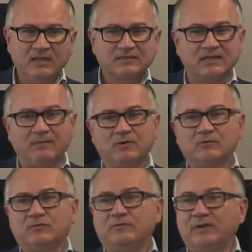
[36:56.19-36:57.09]

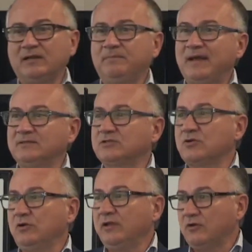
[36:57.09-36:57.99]
Someone with really bad
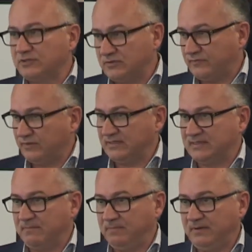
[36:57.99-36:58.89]
scoliosis, for
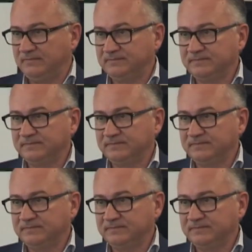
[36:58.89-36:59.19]
example.